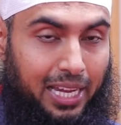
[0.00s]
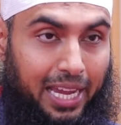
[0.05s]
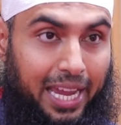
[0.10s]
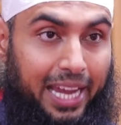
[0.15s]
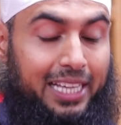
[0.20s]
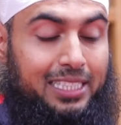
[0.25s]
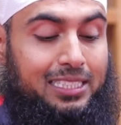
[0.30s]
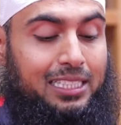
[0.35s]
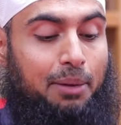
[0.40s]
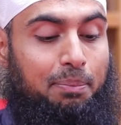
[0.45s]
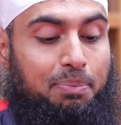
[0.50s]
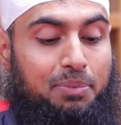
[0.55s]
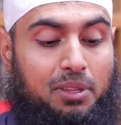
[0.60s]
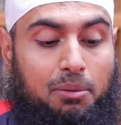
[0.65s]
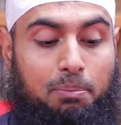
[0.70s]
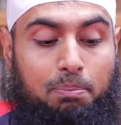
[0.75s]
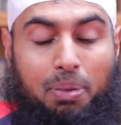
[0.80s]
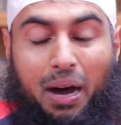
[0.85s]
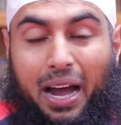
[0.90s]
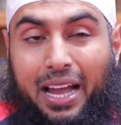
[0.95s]
except
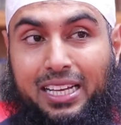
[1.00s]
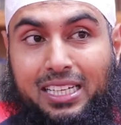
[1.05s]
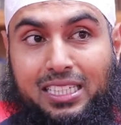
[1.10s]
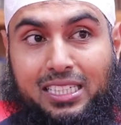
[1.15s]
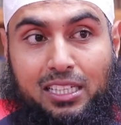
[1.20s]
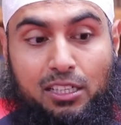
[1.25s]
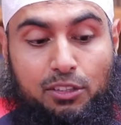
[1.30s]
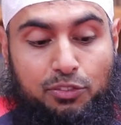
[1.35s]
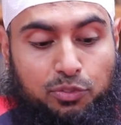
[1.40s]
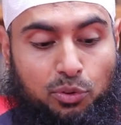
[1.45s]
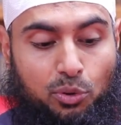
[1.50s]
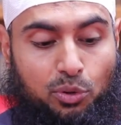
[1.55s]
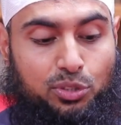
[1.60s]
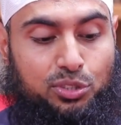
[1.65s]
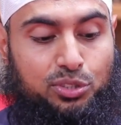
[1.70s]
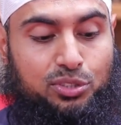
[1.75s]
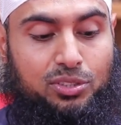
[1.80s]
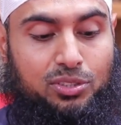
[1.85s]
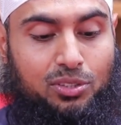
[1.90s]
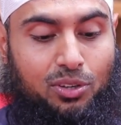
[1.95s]
the binding
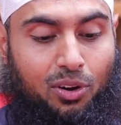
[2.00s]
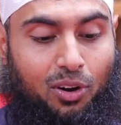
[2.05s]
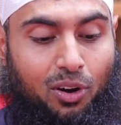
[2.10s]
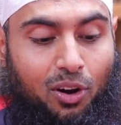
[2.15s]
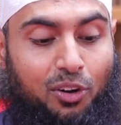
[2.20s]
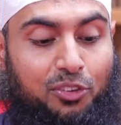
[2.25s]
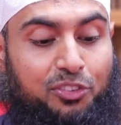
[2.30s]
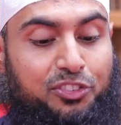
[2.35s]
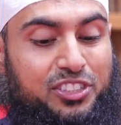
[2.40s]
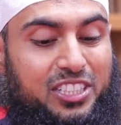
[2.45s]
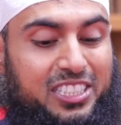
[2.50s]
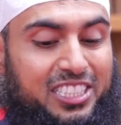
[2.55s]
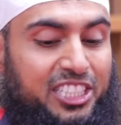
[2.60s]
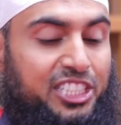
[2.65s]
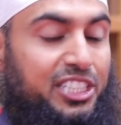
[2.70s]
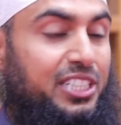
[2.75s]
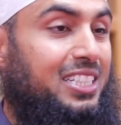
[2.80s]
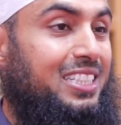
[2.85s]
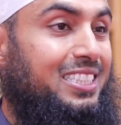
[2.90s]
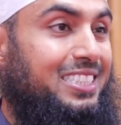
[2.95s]
force of
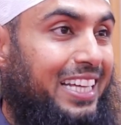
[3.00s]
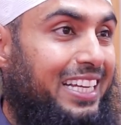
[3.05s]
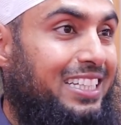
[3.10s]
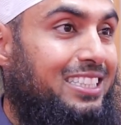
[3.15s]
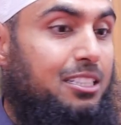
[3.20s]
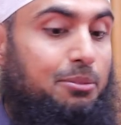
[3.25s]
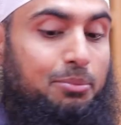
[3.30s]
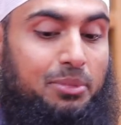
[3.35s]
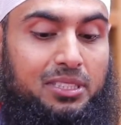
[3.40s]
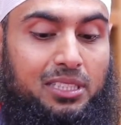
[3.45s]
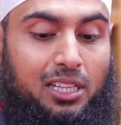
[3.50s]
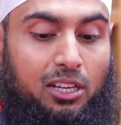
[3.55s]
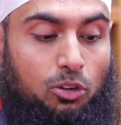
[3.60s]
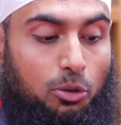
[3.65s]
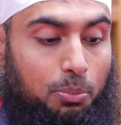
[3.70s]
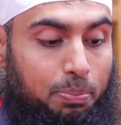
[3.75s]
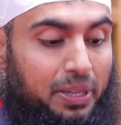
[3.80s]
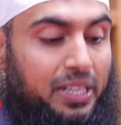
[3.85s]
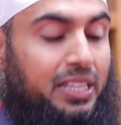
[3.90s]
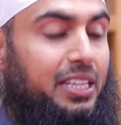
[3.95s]
traditional sentiment and
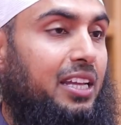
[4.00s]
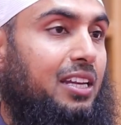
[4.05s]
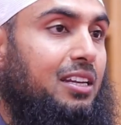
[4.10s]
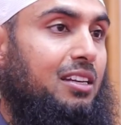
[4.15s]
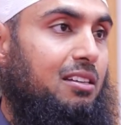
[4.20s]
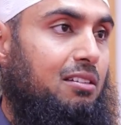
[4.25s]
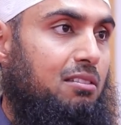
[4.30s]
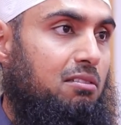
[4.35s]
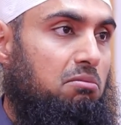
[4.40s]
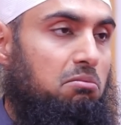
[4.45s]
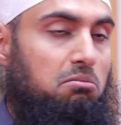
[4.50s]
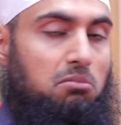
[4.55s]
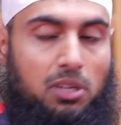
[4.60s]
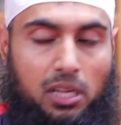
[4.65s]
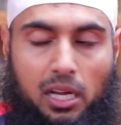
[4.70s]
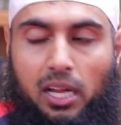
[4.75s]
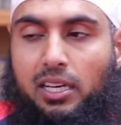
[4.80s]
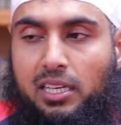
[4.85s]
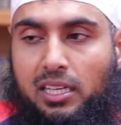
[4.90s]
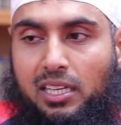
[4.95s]
opinion.
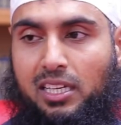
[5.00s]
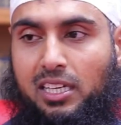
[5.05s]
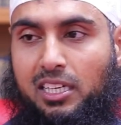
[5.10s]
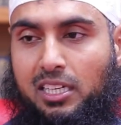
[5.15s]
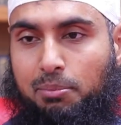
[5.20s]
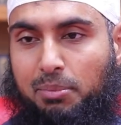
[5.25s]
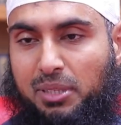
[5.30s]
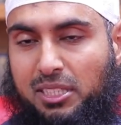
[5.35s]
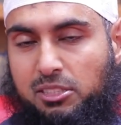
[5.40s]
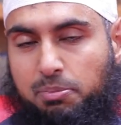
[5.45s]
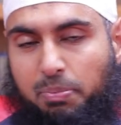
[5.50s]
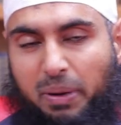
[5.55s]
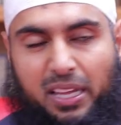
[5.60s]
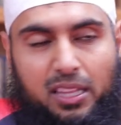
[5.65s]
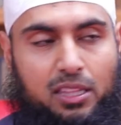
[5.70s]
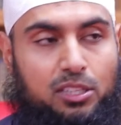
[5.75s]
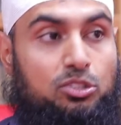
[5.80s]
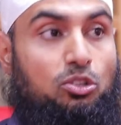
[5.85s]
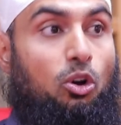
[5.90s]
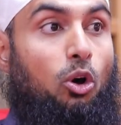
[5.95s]
And he means
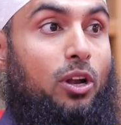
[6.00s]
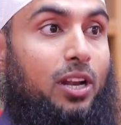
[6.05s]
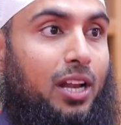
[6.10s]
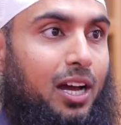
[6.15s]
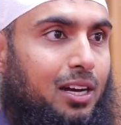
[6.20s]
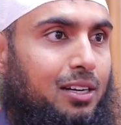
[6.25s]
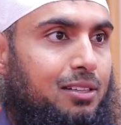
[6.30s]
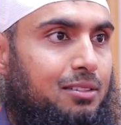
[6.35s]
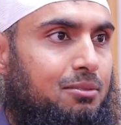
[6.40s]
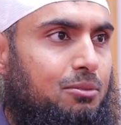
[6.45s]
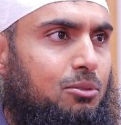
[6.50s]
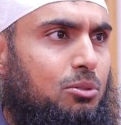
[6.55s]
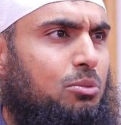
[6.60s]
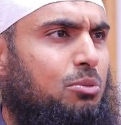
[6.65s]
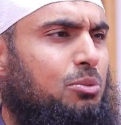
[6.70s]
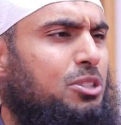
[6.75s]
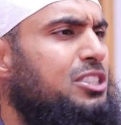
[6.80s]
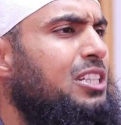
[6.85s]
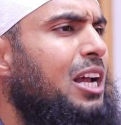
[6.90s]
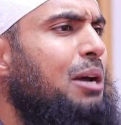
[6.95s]
by this honor.
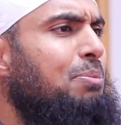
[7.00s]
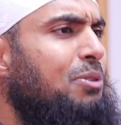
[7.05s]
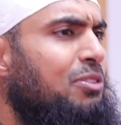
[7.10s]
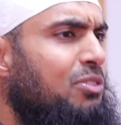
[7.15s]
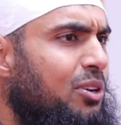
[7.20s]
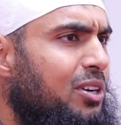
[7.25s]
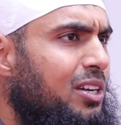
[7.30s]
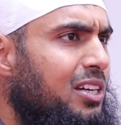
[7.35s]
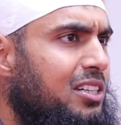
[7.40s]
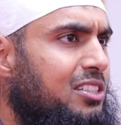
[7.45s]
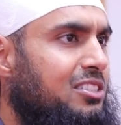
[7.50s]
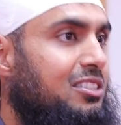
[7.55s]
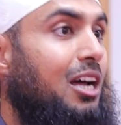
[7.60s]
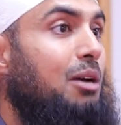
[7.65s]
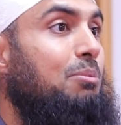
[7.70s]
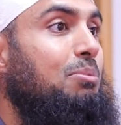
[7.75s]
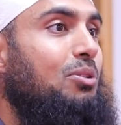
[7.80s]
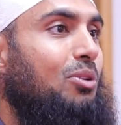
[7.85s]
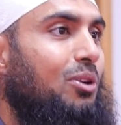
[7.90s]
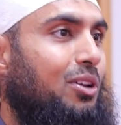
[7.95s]
Which type of honor?
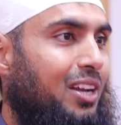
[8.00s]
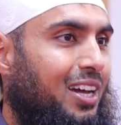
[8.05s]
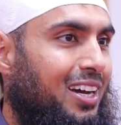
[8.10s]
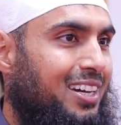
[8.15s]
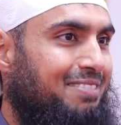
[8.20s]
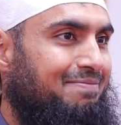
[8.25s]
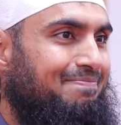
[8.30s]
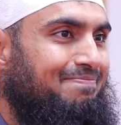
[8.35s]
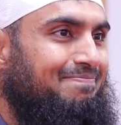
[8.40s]
Tribal honor.